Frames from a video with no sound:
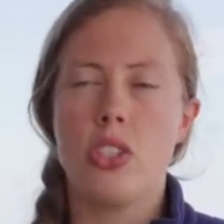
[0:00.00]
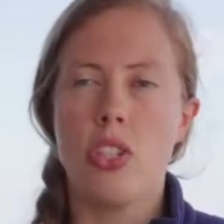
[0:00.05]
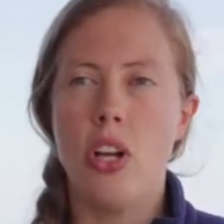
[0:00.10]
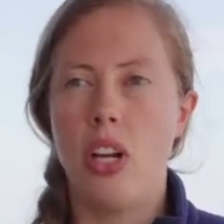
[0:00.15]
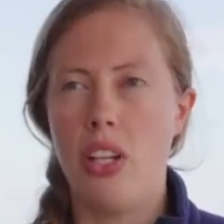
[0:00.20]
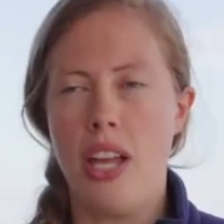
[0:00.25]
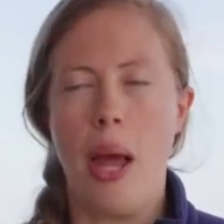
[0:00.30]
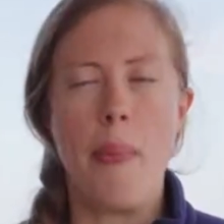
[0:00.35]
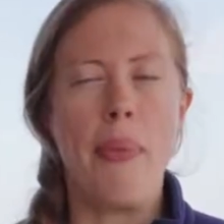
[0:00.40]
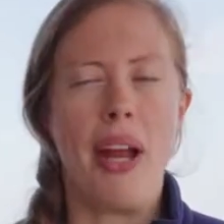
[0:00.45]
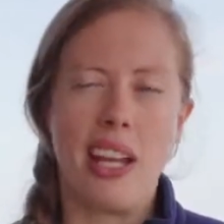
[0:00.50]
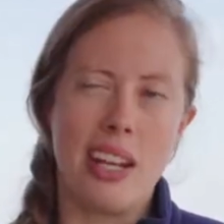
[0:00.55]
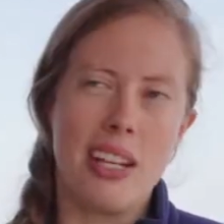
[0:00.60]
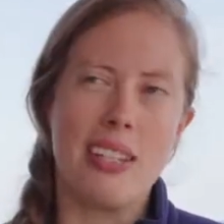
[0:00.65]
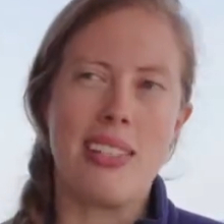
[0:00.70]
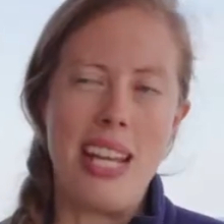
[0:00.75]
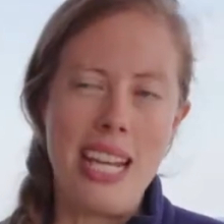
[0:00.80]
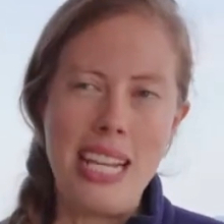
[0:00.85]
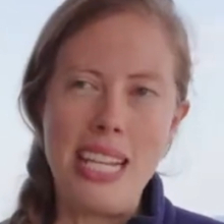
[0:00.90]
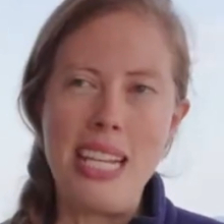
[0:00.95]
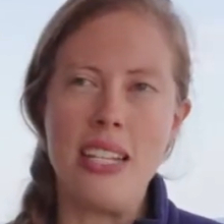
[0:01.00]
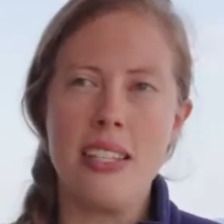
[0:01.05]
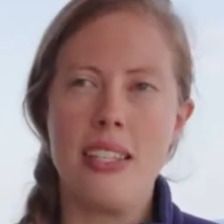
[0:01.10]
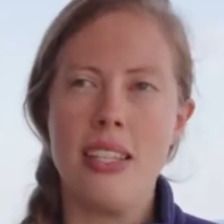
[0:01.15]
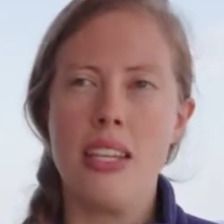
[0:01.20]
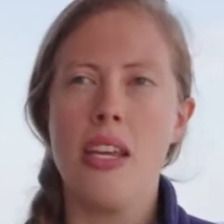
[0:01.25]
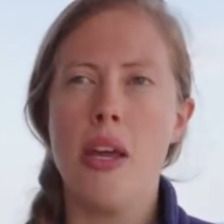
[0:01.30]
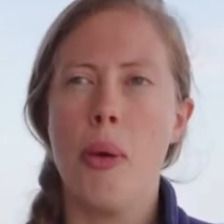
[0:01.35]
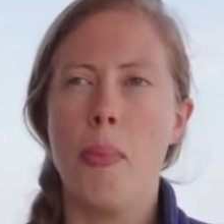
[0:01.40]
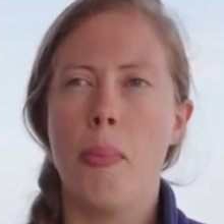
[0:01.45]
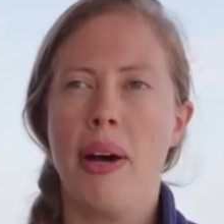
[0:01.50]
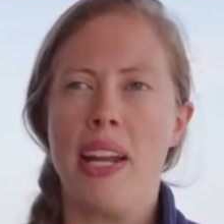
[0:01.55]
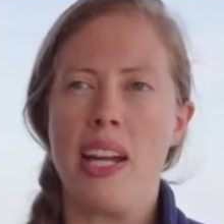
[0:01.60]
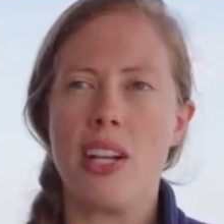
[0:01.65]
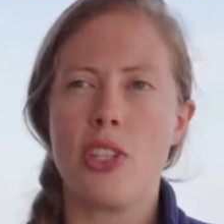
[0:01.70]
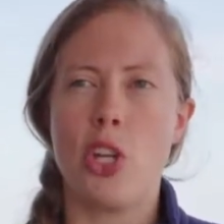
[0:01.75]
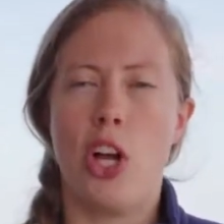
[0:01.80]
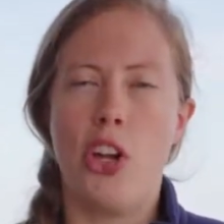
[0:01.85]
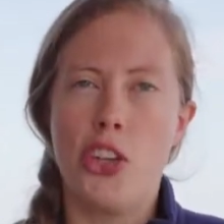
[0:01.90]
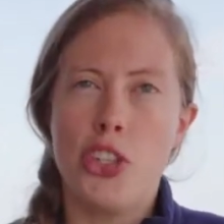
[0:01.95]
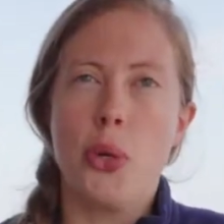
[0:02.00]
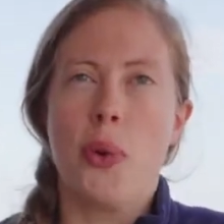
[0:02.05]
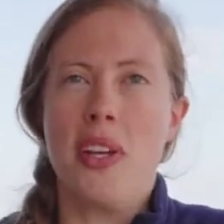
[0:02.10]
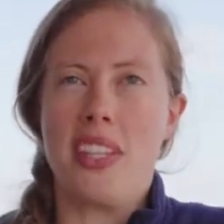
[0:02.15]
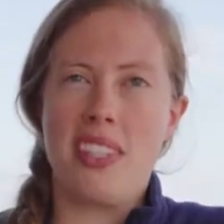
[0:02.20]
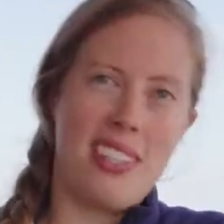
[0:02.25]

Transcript: I'm not going to say easy, but it's also